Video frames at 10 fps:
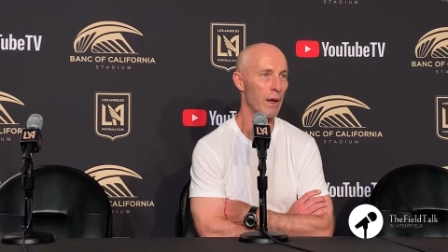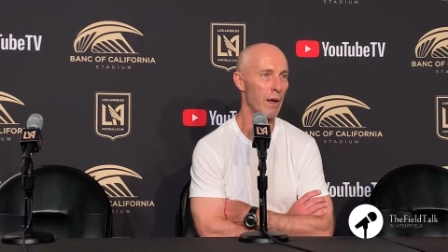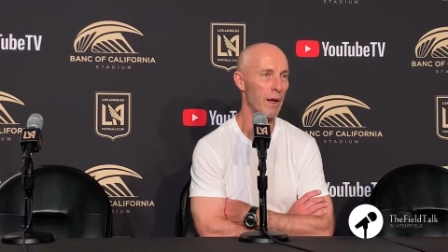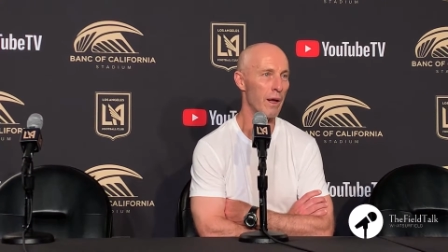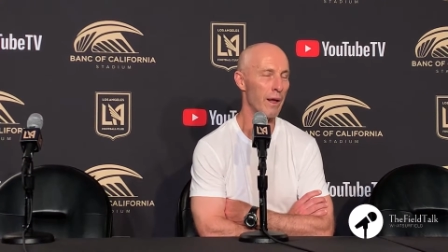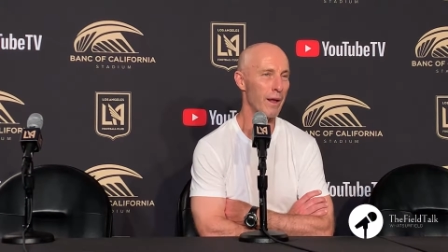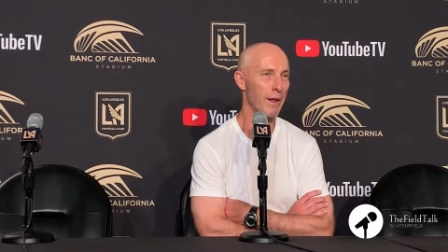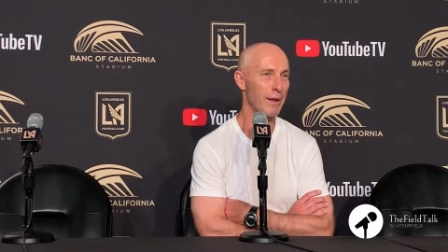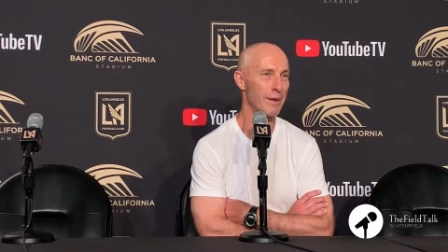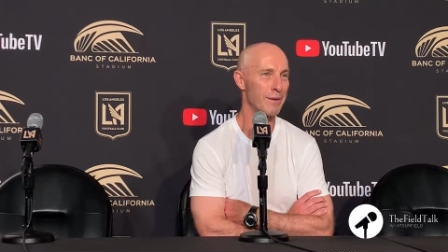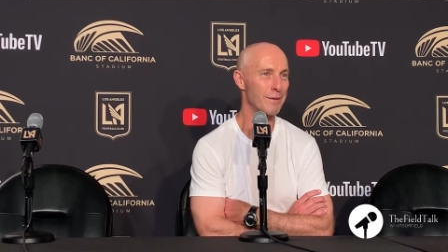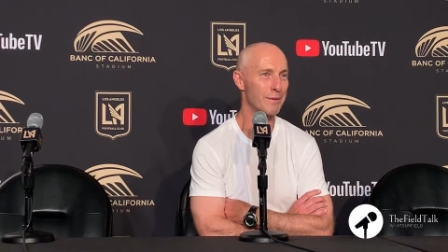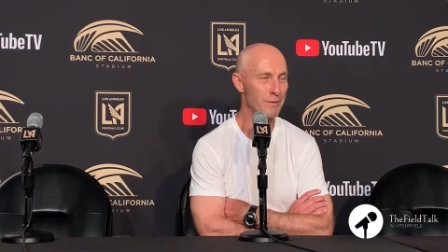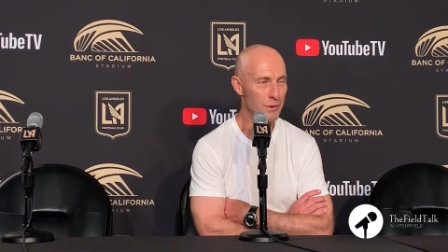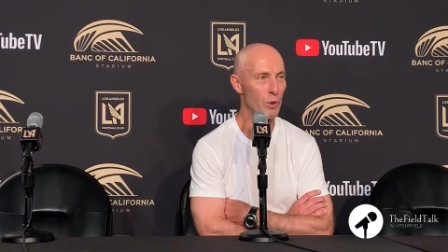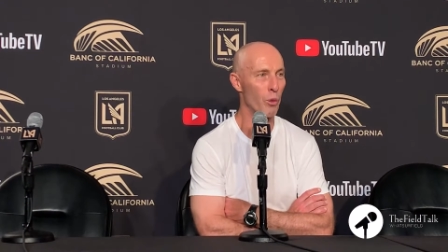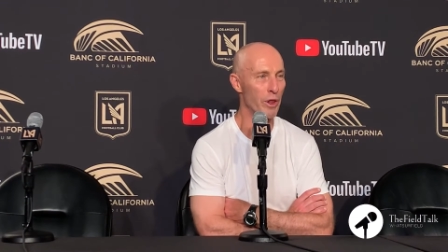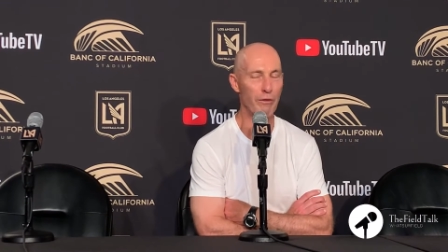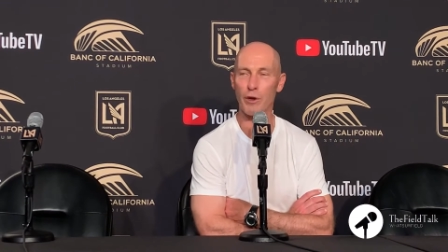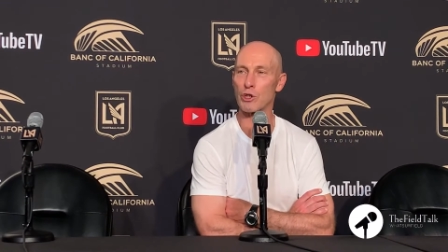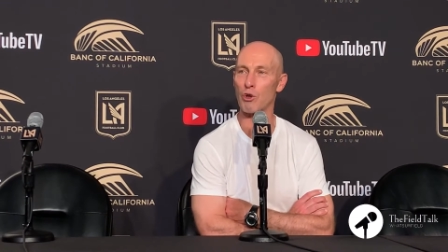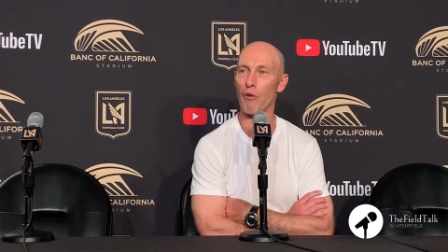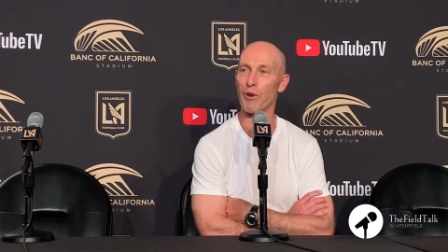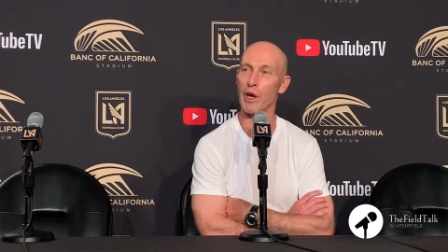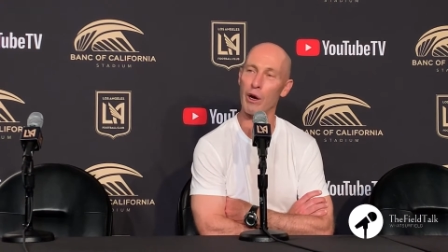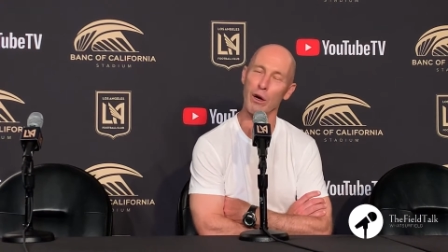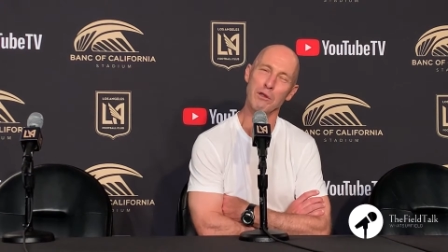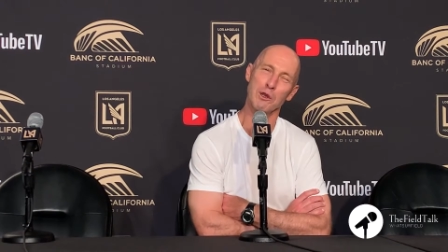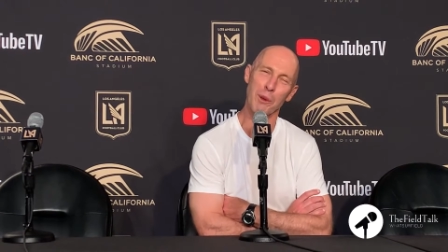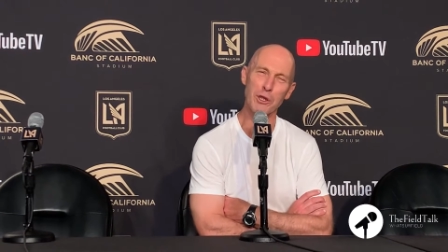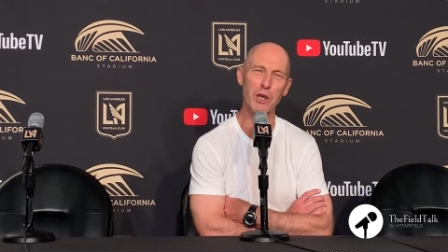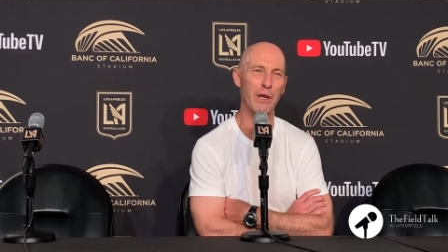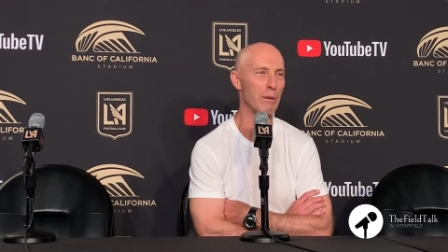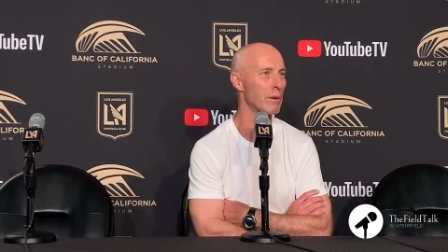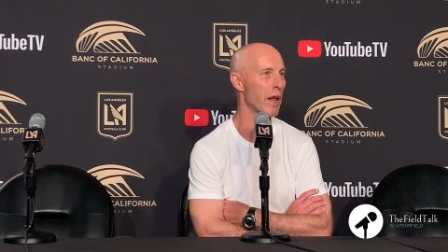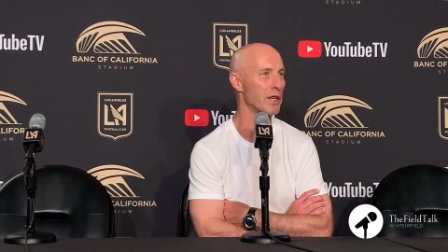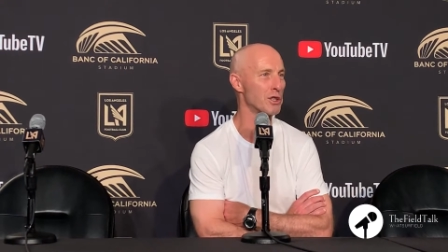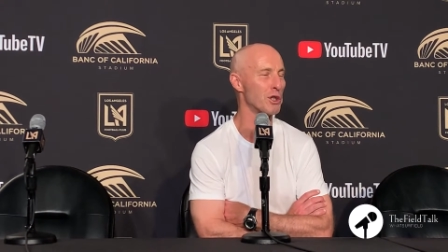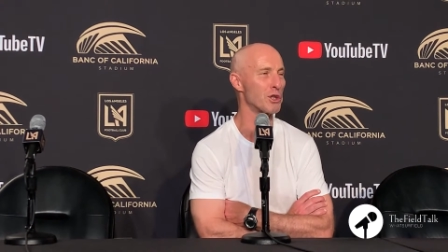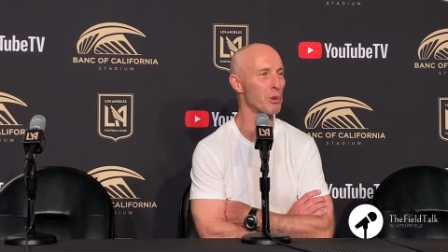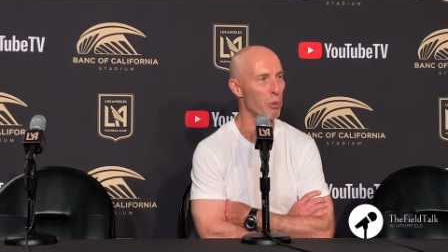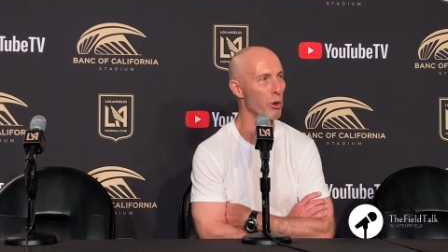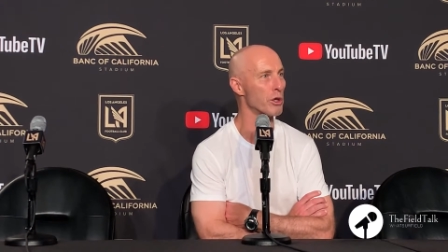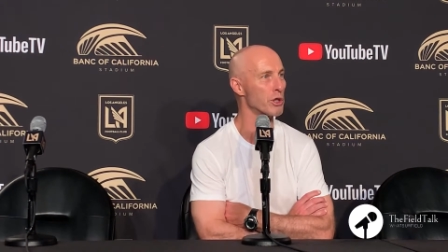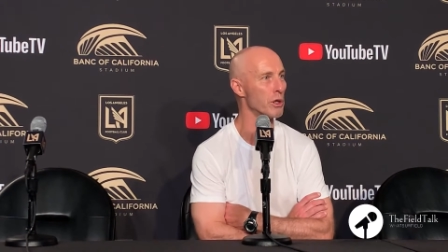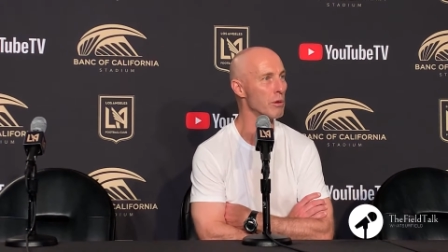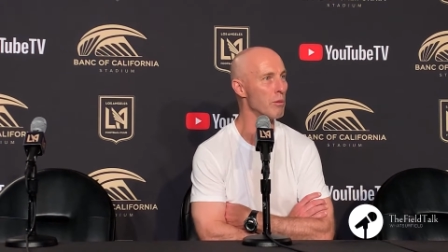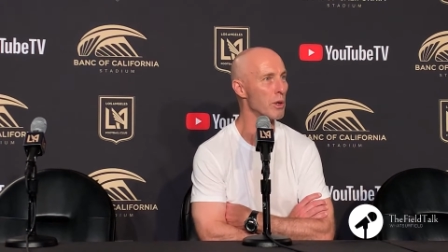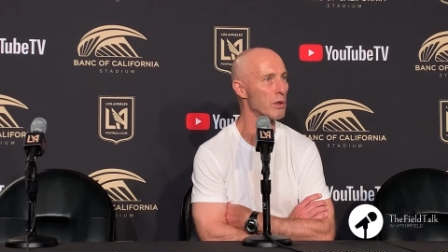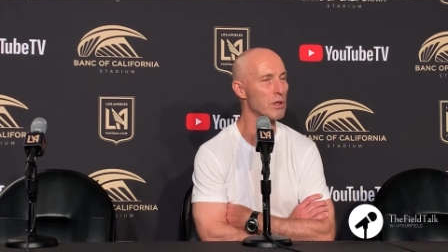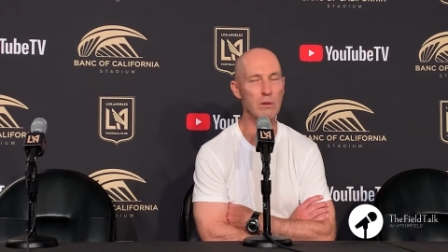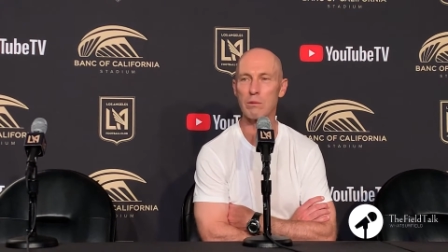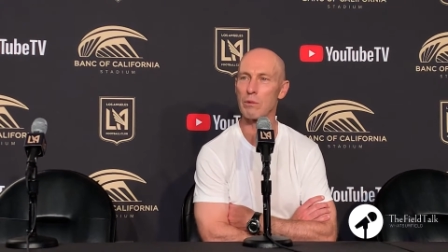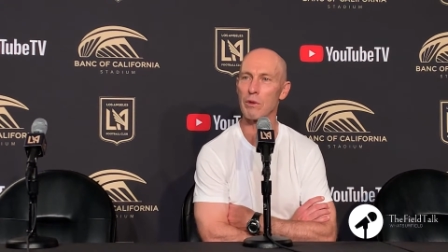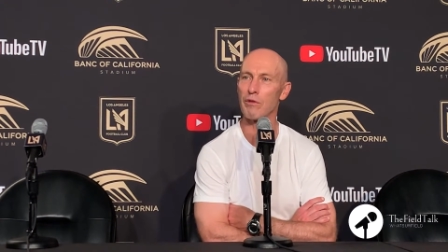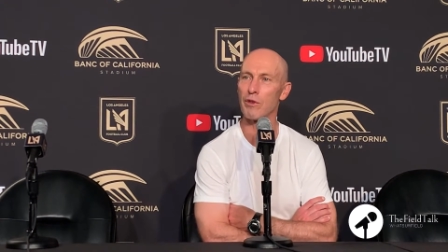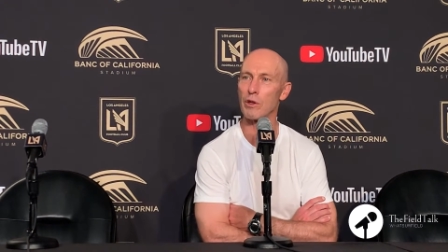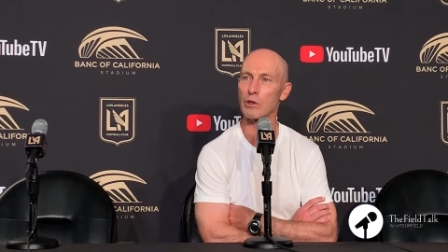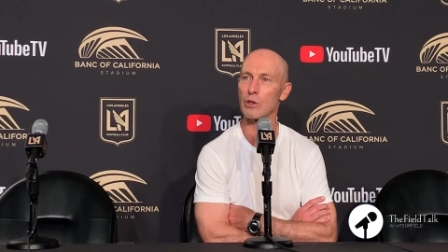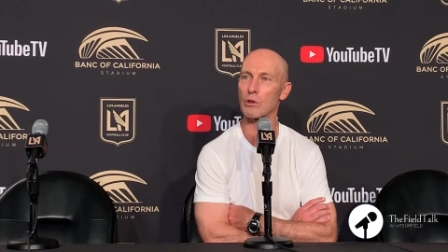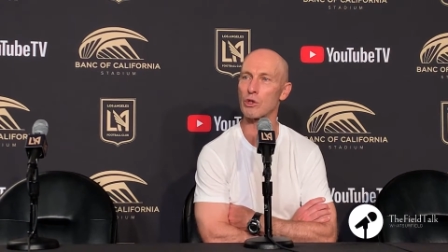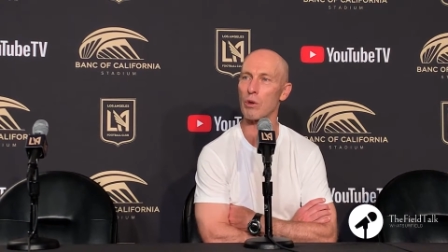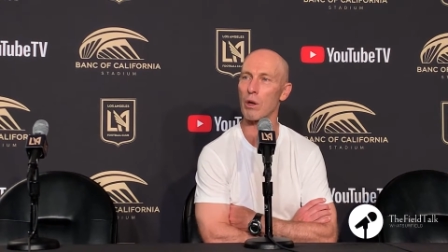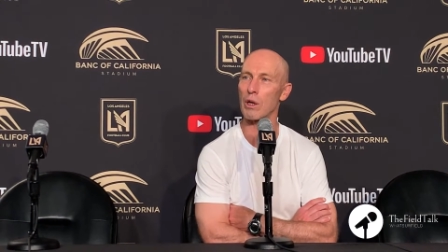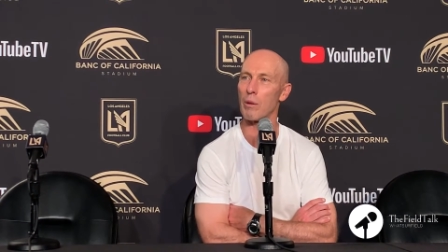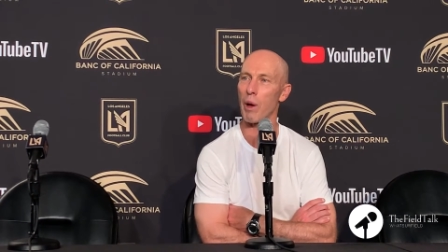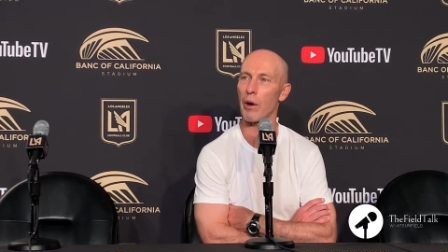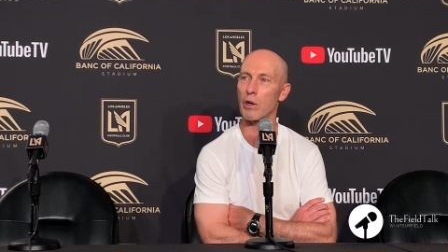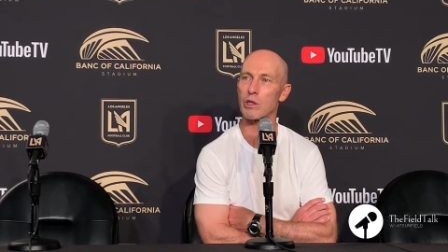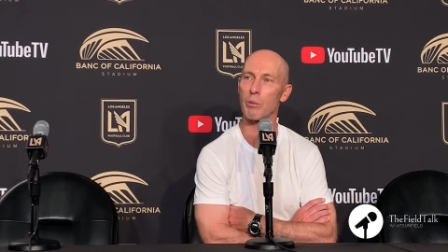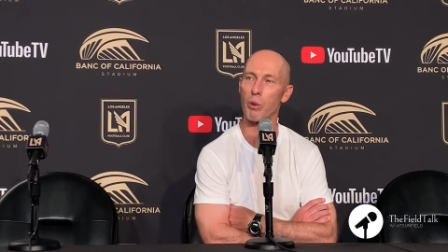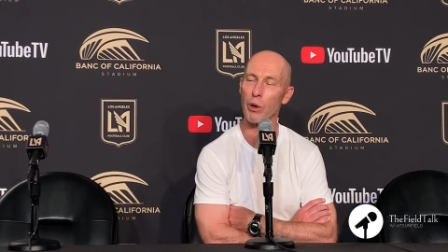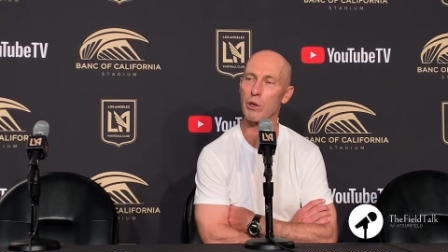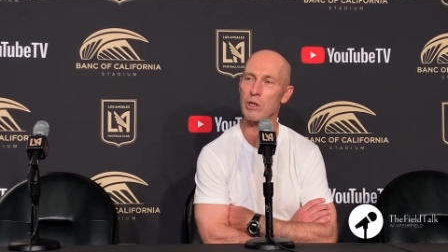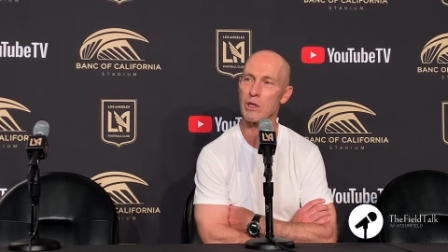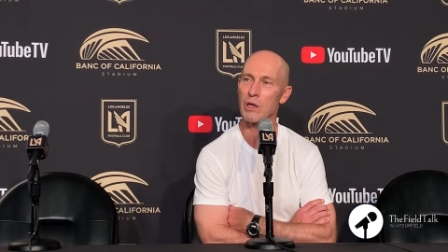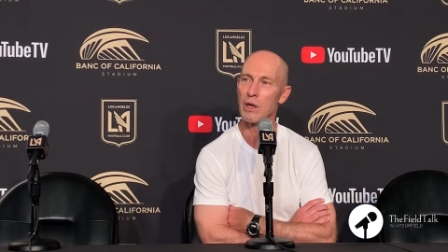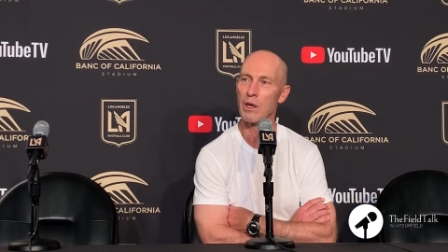uh, to win the first trophy here, especially that it's the supporter shield because we feel so strongly about our supporters.